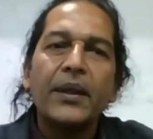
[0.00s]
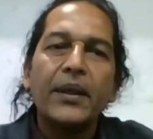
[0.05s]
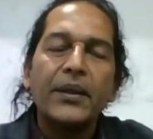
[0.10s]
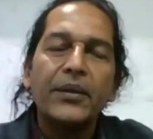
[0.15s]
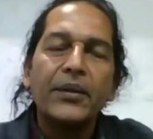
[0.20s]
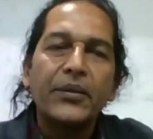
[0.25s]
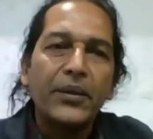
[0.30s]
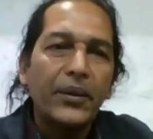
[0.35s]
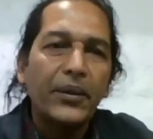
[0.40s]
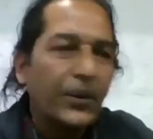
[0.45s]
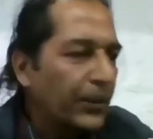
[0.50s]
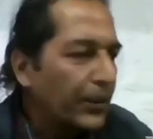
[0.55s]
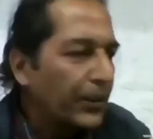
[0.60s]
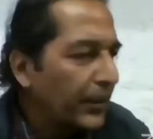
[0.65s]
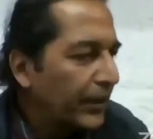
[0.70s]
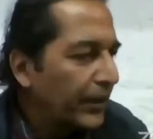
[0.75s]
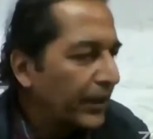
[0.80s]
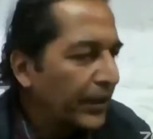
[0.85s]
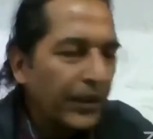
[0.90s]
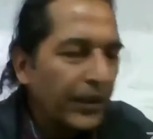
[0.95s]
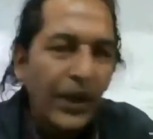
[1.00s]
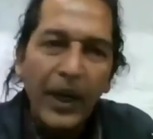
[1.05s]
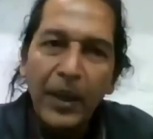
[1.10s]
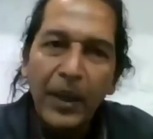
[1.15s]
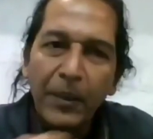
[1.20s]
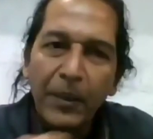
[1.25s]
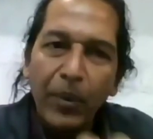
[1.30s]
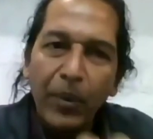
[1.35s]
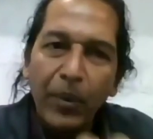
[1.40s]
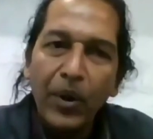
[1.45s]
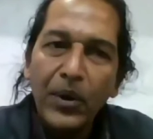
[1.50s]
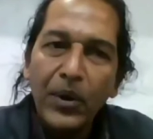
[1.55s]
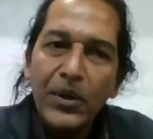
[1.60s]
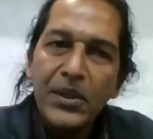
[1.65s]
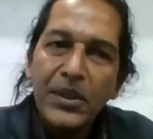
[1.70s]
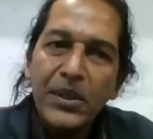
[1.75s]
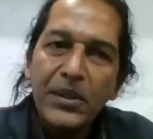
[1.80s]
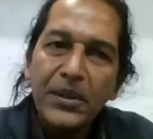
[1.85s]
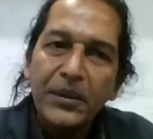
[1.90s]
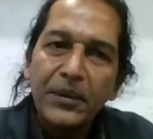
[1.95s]
So I'll
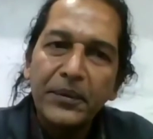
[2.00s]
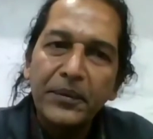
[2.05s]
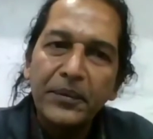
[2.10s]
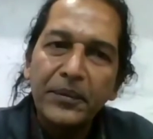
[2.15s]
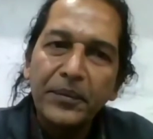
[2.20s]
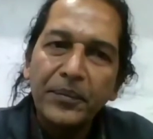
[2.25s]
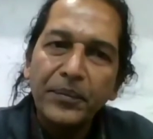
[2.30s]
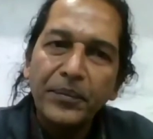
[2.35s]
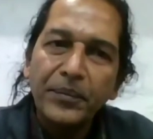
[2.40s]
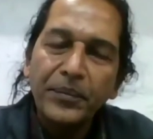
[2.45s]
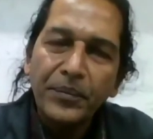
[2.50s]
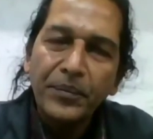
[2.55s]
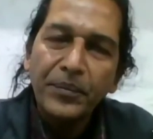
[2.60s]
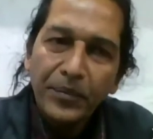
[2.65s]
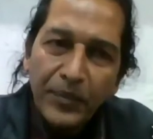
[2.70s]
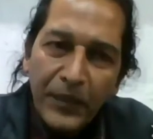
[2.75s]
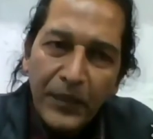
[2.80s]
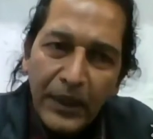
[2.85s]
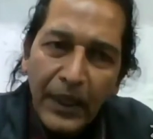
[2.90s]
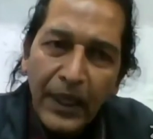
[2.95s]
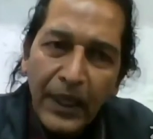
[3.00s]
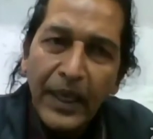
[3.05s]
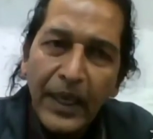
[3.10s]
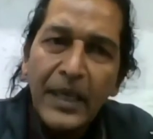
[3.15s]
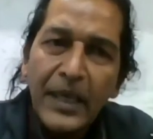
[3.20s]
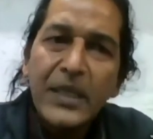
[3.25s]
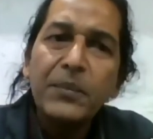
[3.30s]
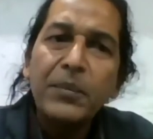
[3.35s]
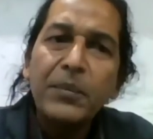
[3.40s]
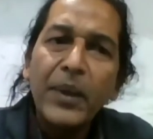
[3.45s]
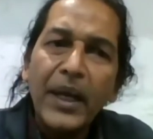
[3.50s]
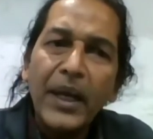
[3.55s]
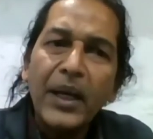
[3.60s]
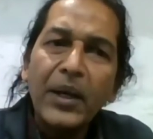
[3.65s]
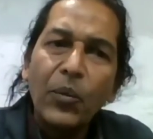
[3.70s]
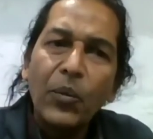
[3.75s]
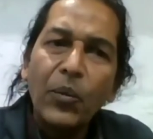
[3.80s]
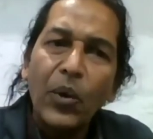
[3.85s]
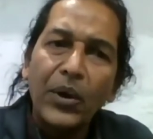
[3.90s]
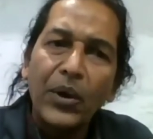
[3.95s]
pause and
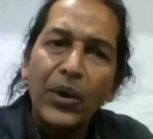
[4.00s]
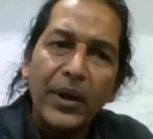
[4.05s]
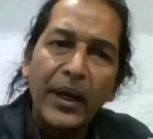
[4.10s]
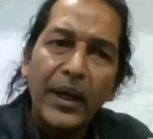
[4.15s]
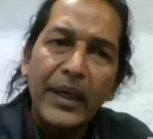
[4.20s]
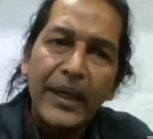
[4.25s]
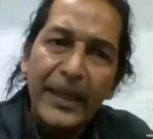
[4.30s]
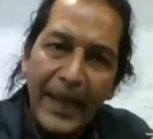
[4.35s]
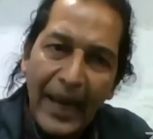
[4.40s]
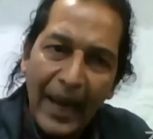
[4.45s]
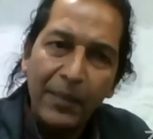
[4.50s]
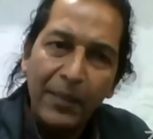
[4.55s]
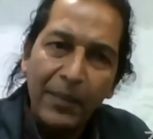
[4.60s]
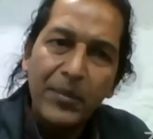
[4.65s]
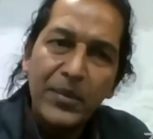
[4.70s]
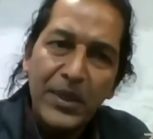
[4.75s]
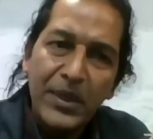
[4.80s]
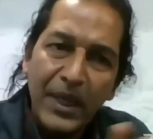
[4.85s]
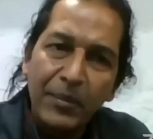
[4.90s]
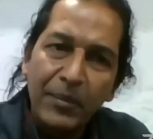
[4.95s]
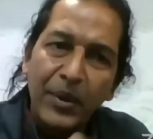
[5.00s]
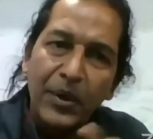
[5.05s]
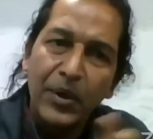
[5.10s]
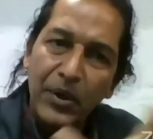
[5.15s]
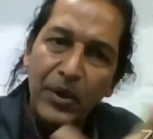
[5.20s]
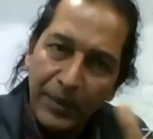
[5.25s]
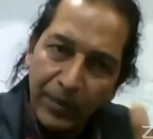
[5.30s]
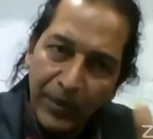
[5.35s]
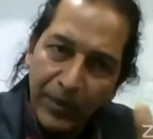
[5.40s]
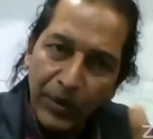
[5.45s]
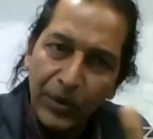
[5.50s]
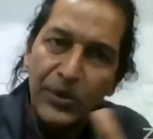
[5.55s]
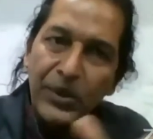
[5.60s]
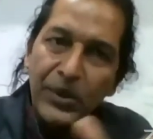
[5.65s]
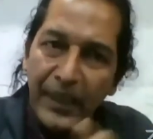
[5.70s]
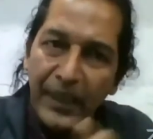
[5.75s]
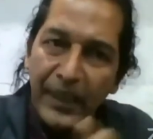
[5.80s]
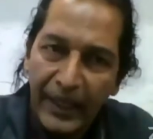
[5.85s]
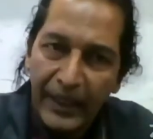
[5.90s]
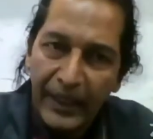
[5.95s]
explain what yams are because I'm using
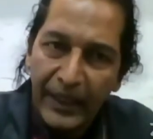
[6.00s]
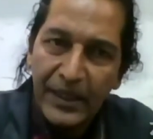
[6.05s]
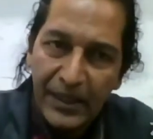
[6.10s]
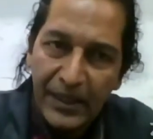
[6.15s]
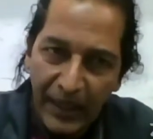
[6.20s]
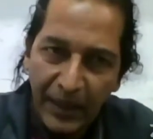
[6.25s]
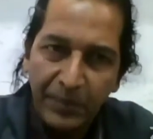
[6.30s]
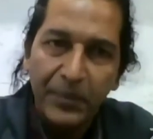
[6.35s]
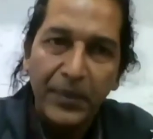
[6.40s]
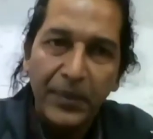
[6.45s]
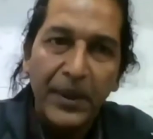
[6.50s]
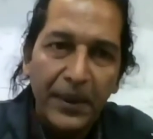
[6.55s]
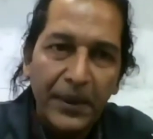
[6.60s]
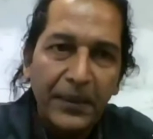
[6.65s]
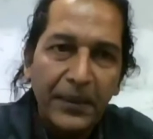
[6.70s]
that example.